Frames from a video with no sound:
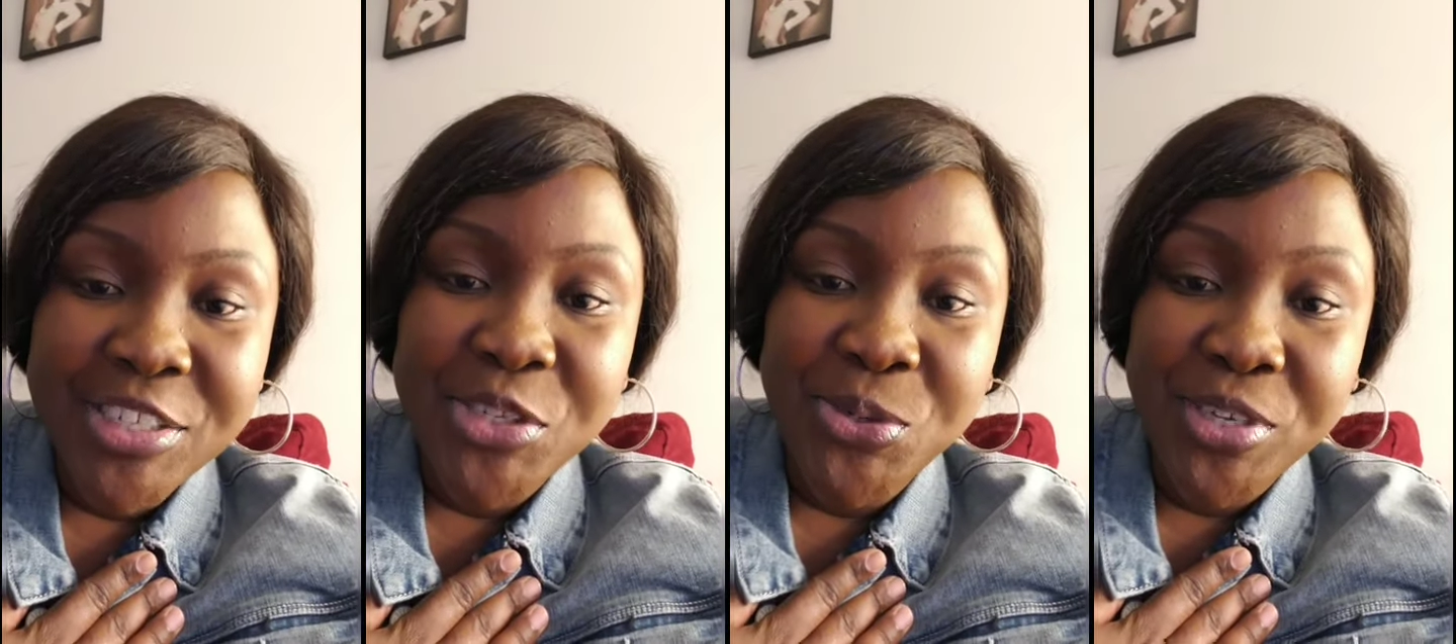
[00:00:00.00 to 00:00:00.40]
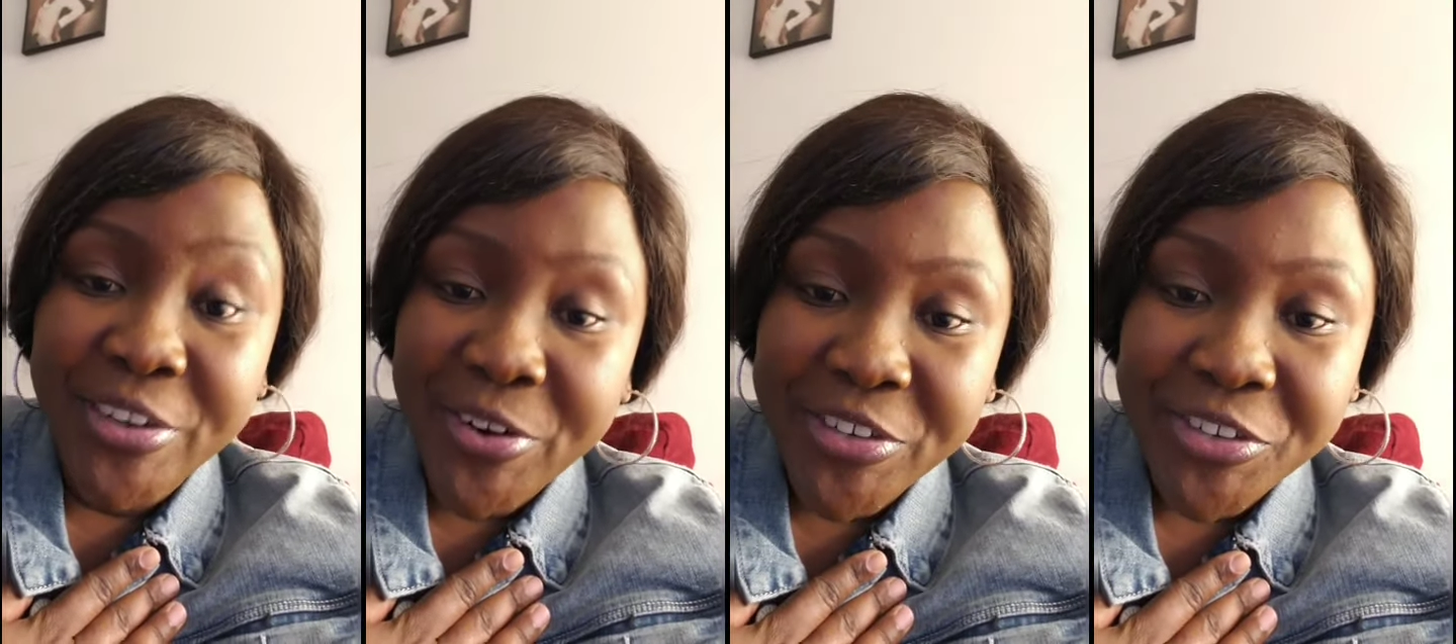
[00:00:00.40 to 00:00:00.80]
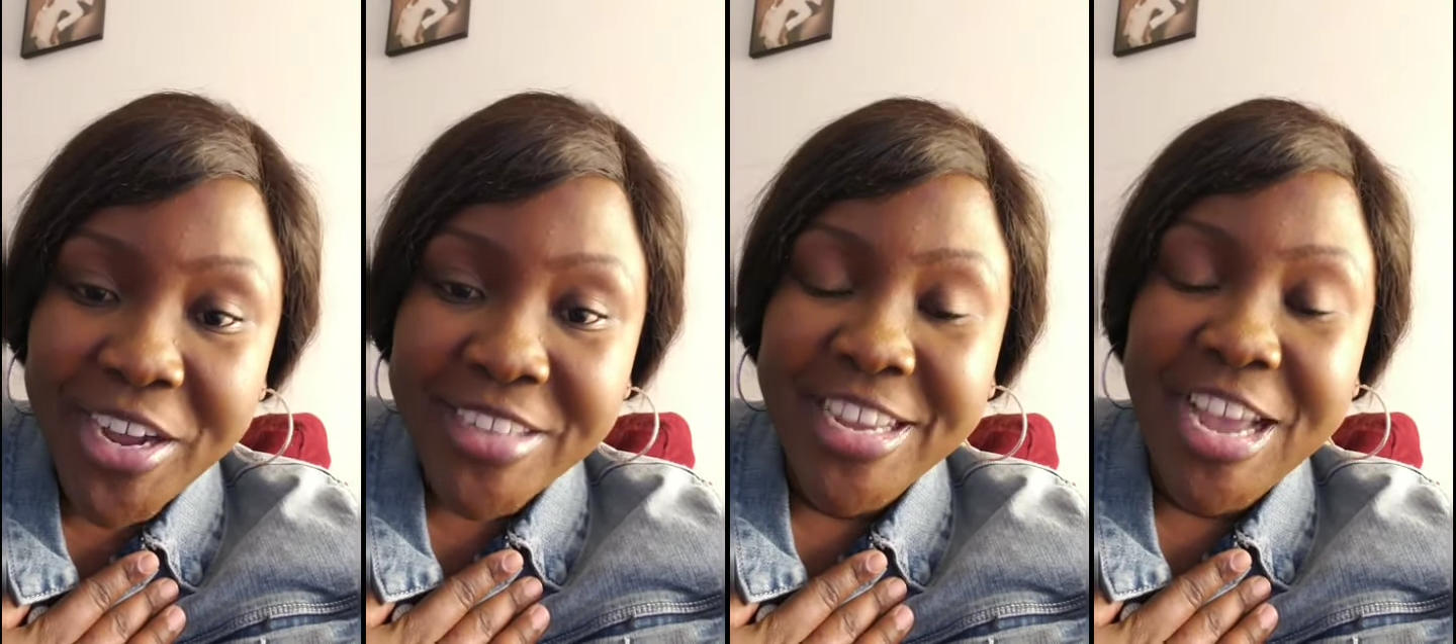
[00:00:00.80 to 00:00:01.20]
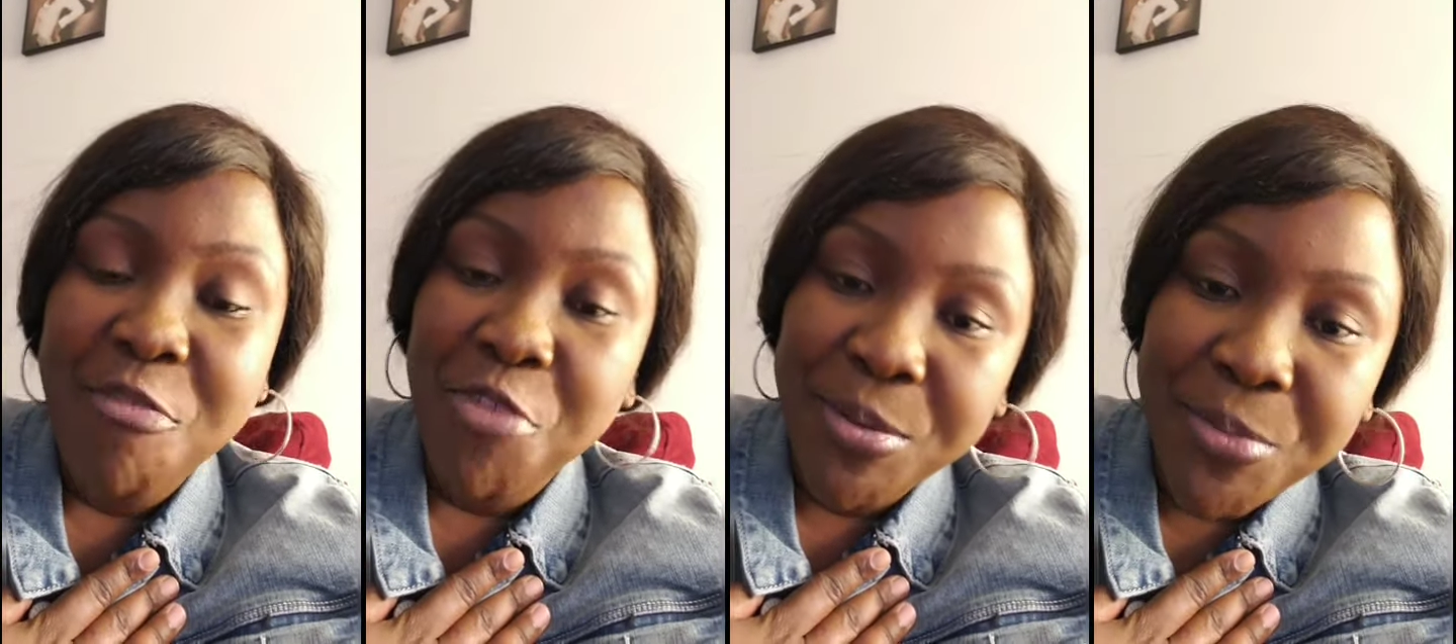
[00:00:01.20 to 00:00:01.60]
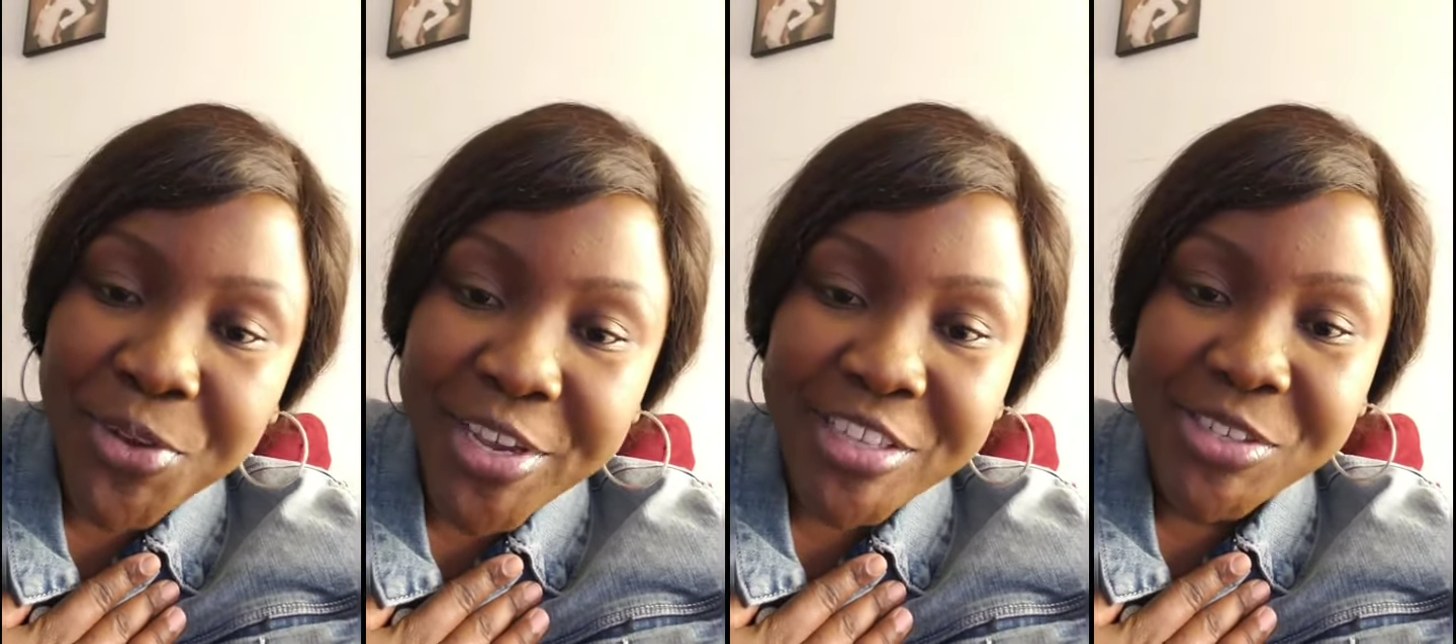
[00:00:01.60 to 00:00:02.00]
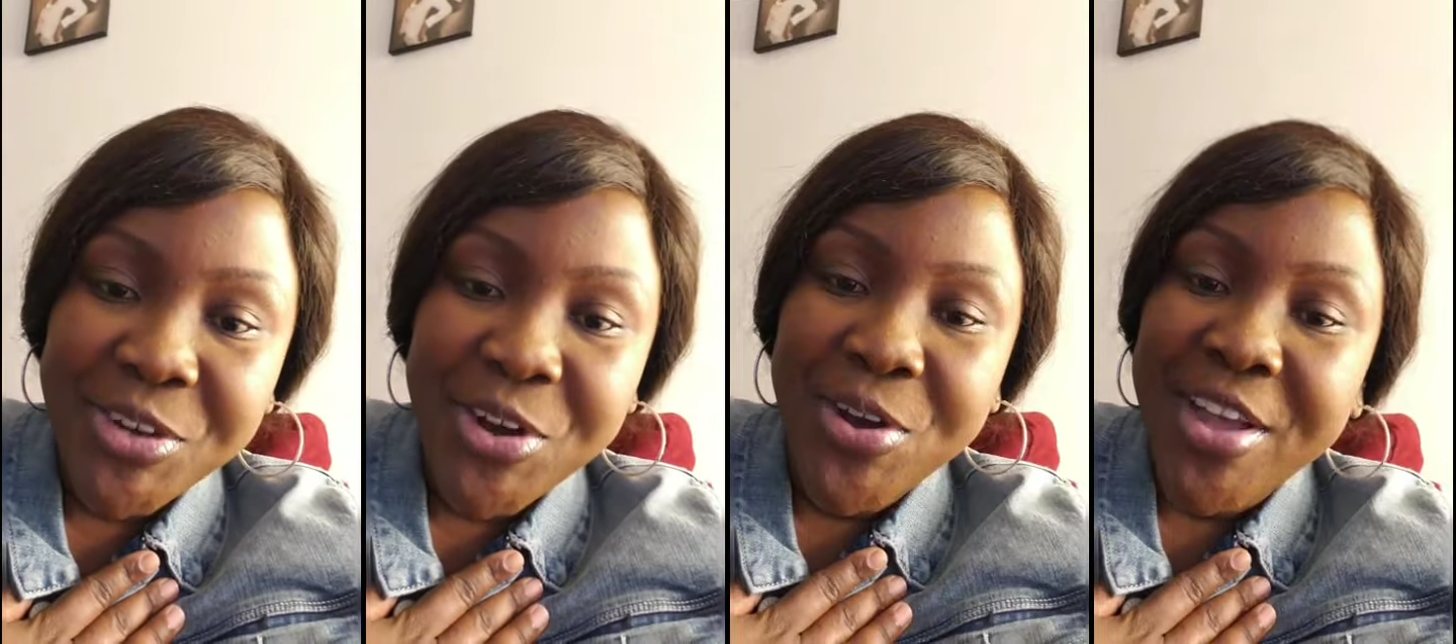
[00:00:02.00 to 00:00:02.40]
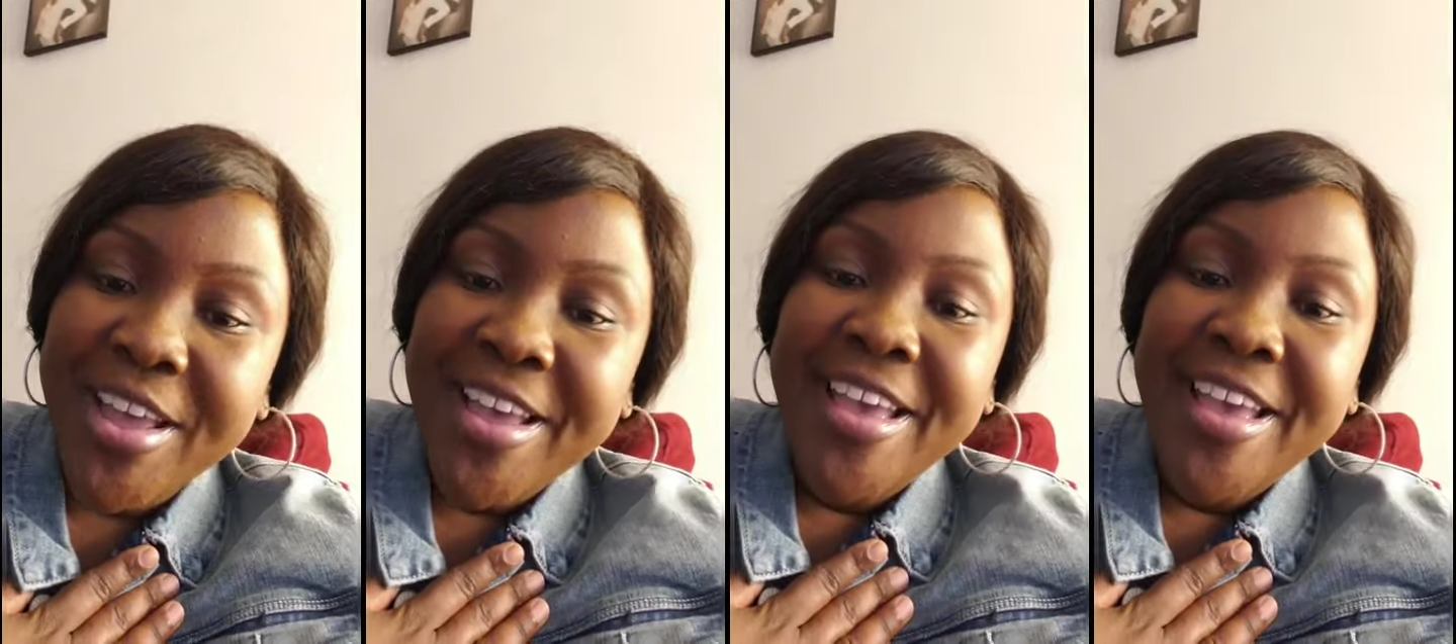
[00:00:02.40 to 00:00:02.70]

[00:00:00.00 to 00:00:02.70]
It's a 2 year contract. I have one more year to go.